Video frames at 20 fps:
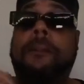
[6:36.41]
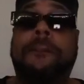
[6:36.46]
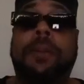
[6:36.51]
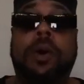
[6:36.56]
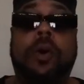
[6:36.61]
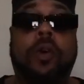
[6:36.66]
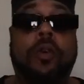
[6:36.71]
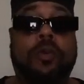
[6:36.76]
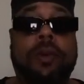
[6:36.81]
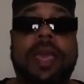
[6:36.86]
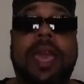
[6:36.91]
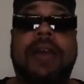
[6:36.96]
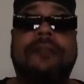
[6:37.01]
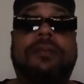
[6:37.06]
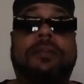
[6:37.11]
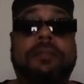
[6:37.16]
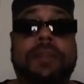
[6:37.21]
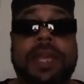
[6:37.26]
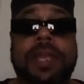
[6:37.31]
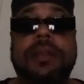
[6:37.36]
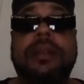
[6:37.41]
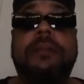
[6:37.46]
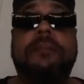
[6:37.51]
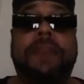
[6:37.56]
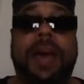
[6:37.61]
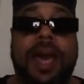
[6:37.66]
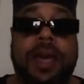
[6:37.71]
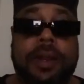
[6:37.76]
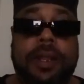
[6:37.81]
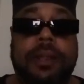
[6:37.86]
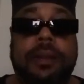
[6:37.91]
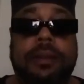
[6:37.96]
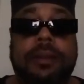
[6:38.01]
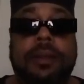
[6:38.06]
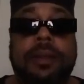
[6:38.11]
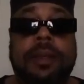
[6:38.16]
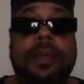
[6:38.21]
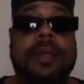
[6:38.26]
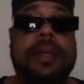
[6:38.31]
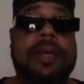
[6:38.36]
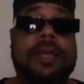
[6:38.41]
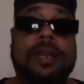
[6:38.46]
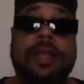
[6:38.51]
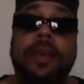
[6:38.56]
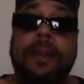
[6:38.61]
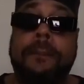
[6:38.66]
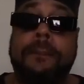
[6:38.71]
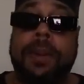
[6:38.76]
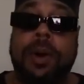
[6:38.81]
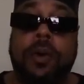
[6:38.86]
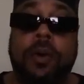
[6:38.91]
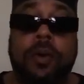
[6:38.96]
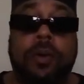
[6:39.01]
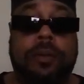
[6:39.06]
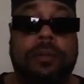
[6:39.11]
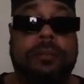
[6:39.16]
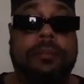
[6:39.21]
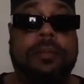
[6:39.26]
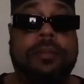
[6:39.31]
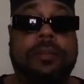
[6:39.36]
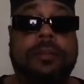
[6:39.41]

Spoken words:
Boom, we have a meeting about it. And then boom,